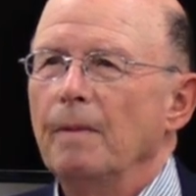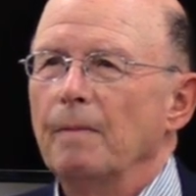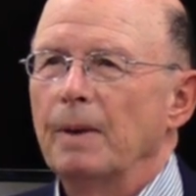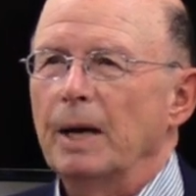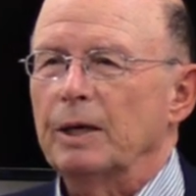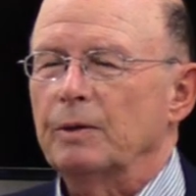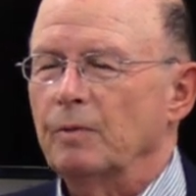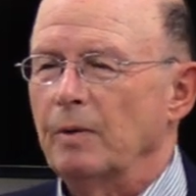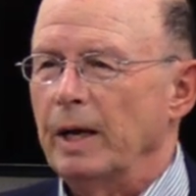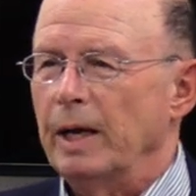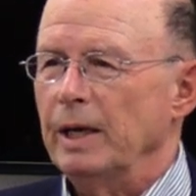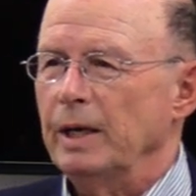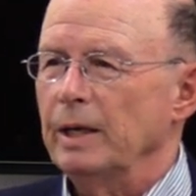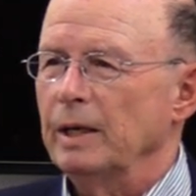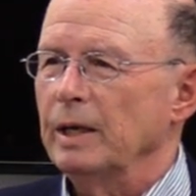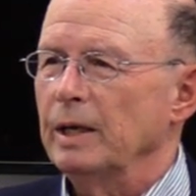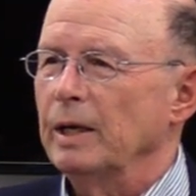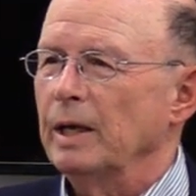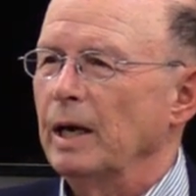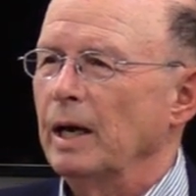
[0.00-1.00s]

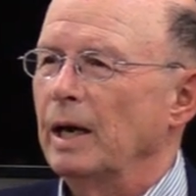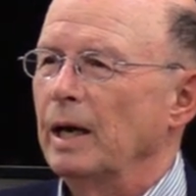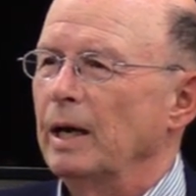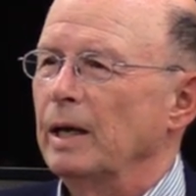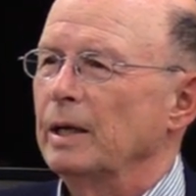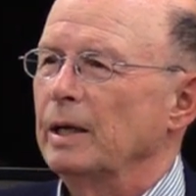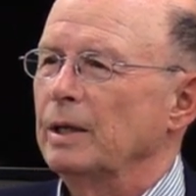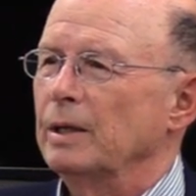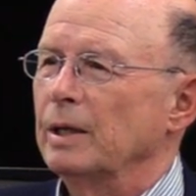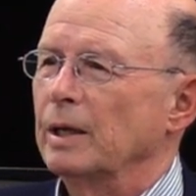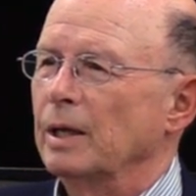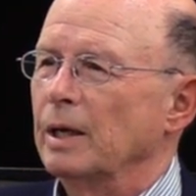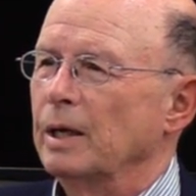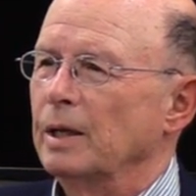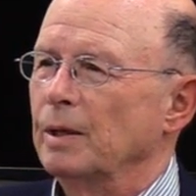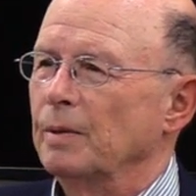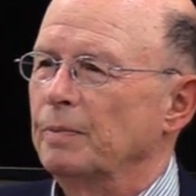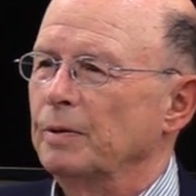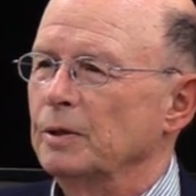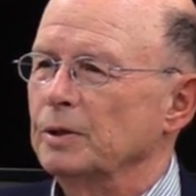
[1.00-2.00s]
Bahrain uh, in, the,
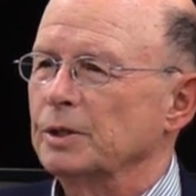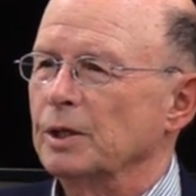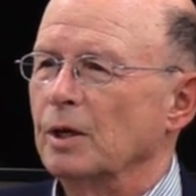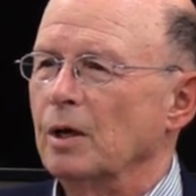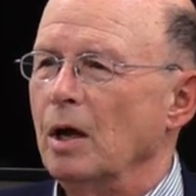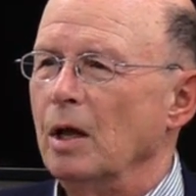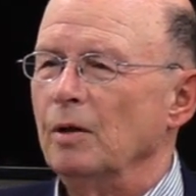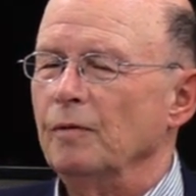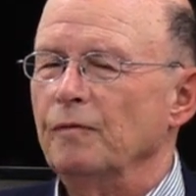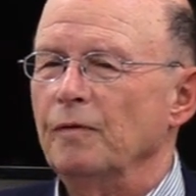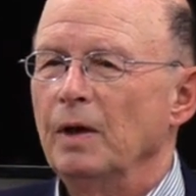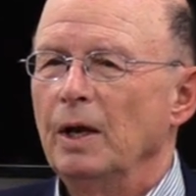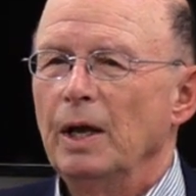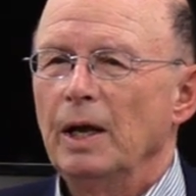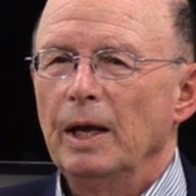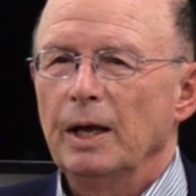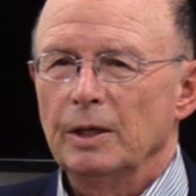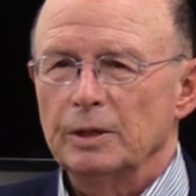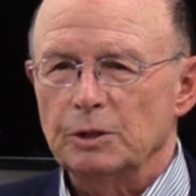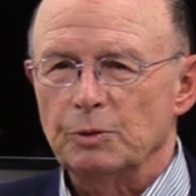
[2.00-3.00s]
in the Persian Gulf,
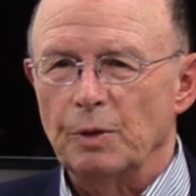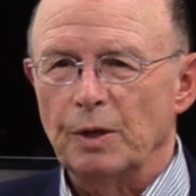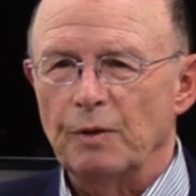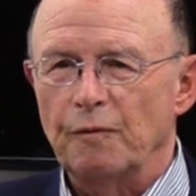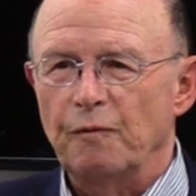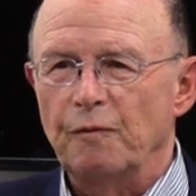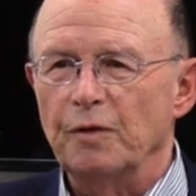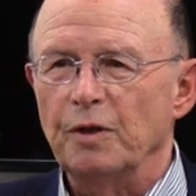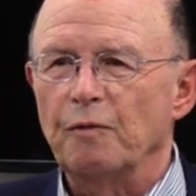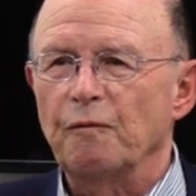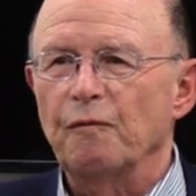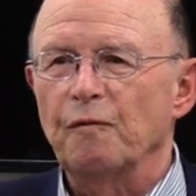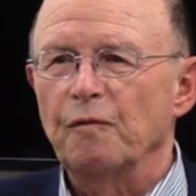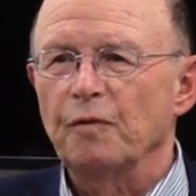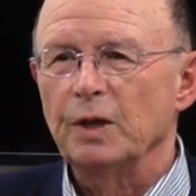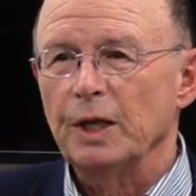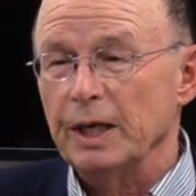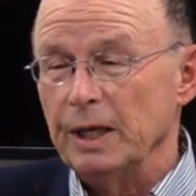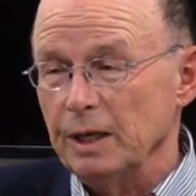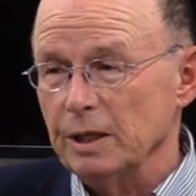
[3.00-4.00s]
so the Fifth
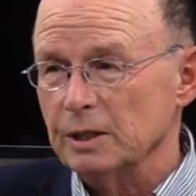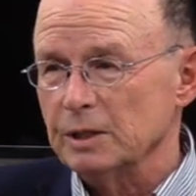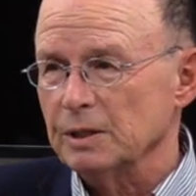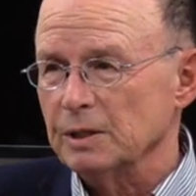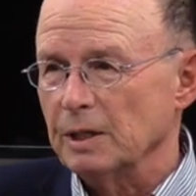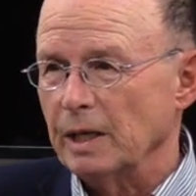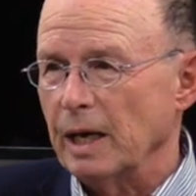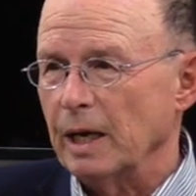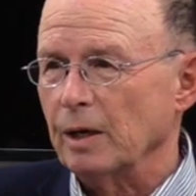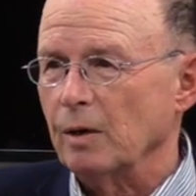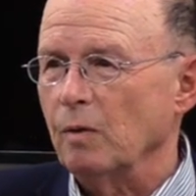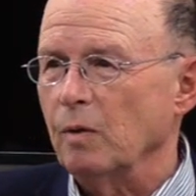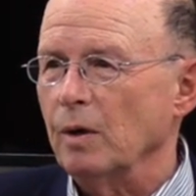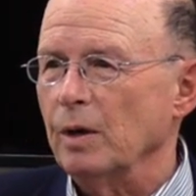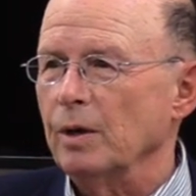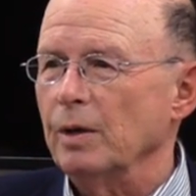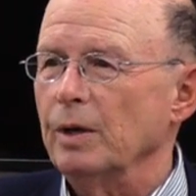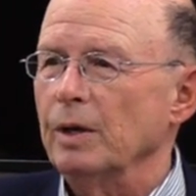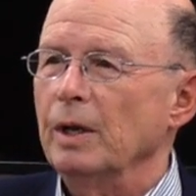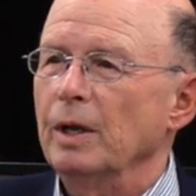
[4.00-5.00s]
Fleet is
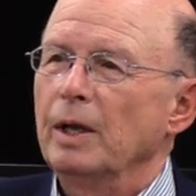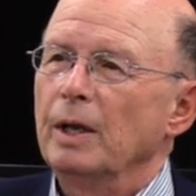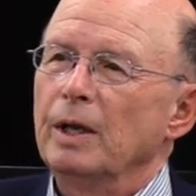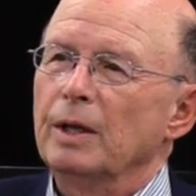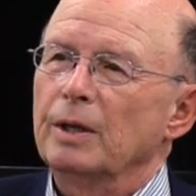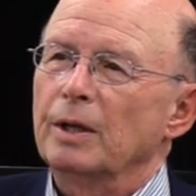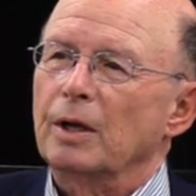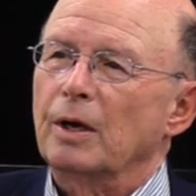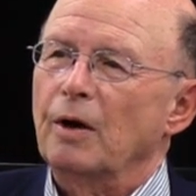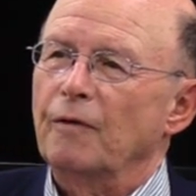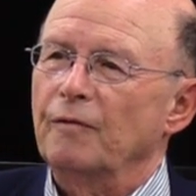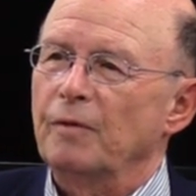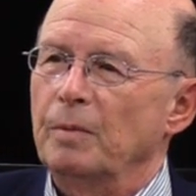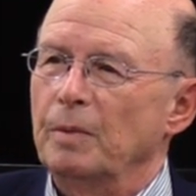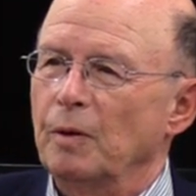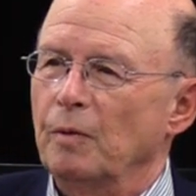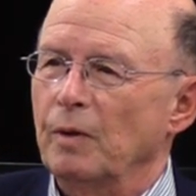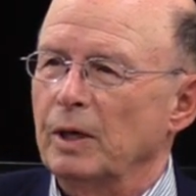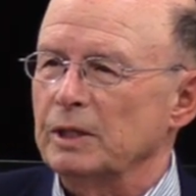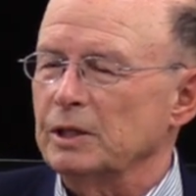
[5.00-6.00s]
headquartered, the
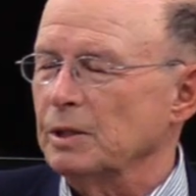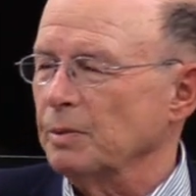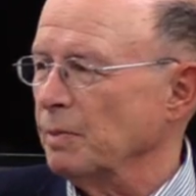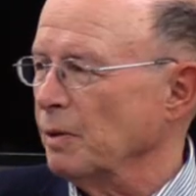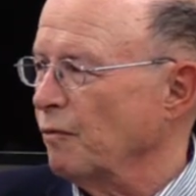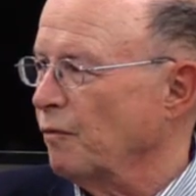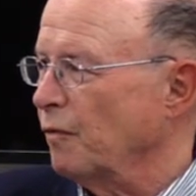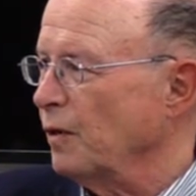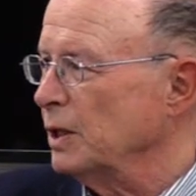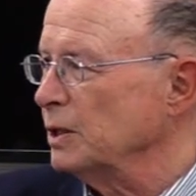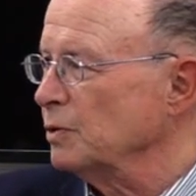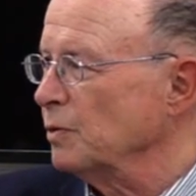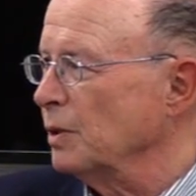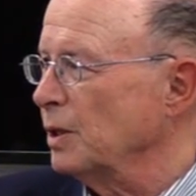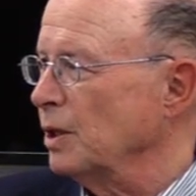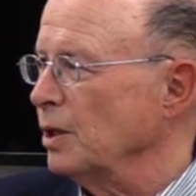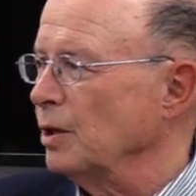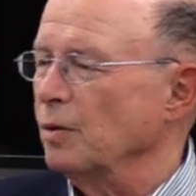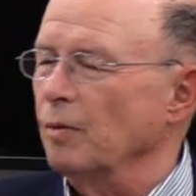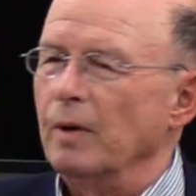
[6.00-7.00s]
government wants to be friends
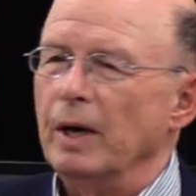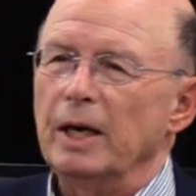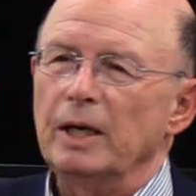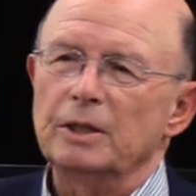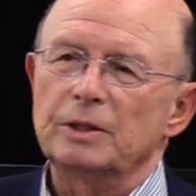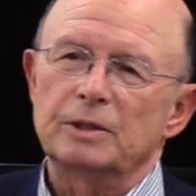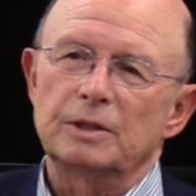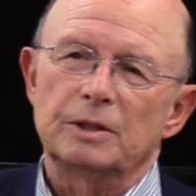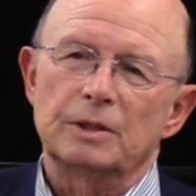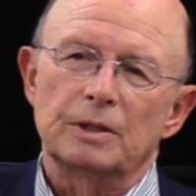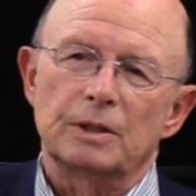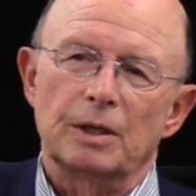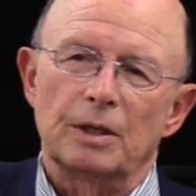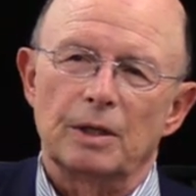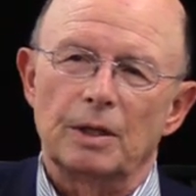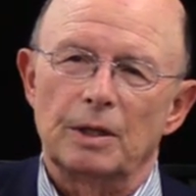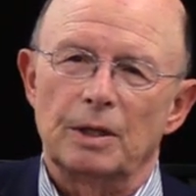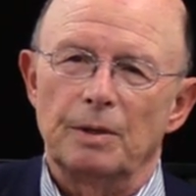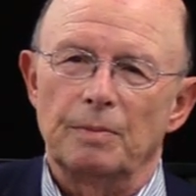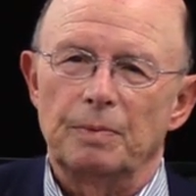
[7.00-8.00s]
with the US, the,
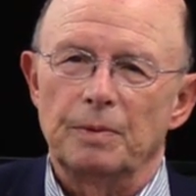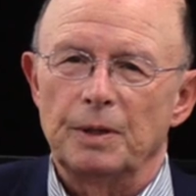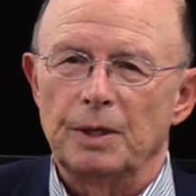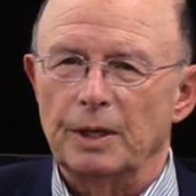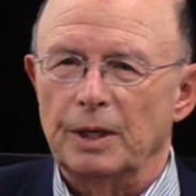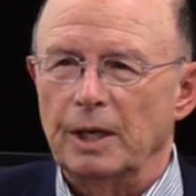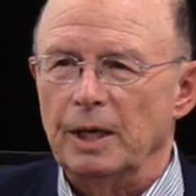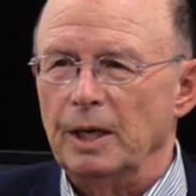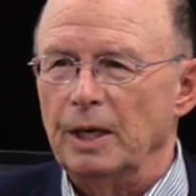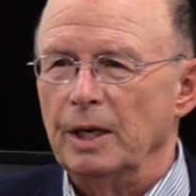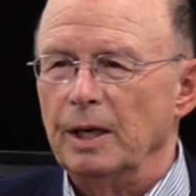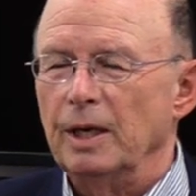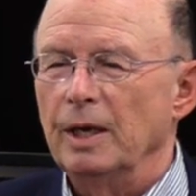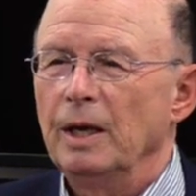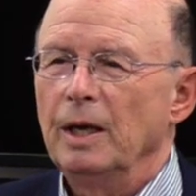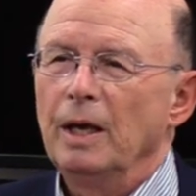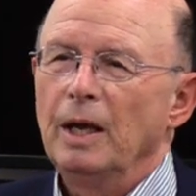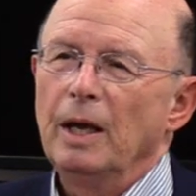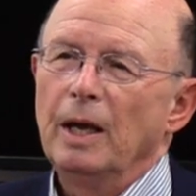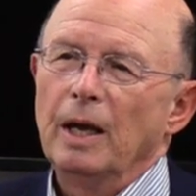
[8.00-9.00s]
the, the
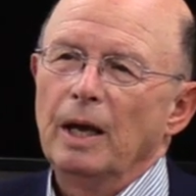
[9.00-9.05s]
king,